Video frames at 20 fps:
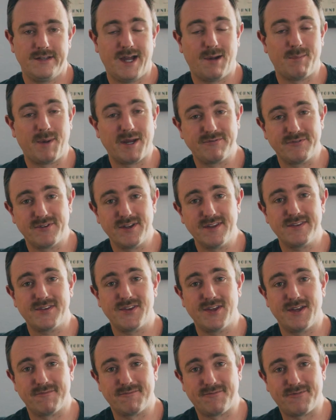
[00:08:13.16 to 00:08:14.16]
Now, my
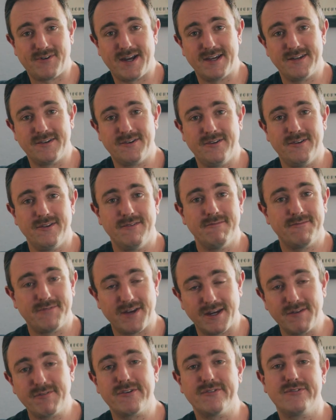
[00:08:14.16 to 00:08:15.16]
fifth and final
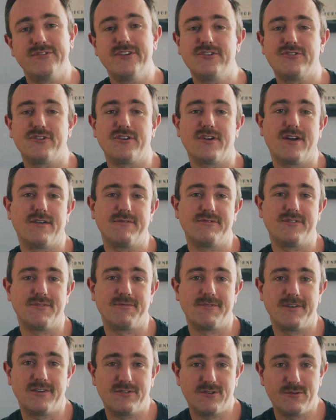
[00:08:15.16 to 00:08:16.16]
favorite feature of
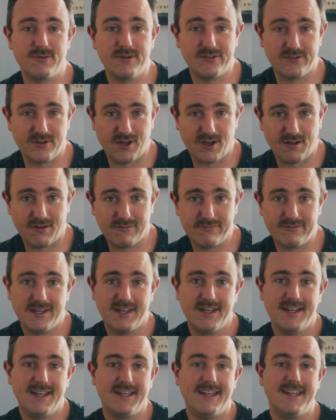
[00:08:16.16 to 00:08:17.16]
DaVinci Resolve
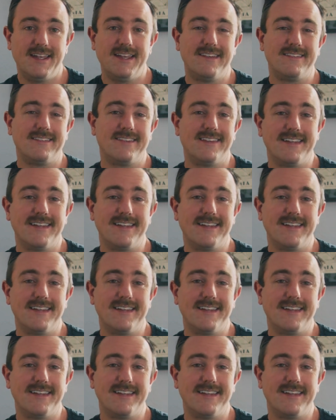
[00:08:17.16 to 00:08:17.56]
is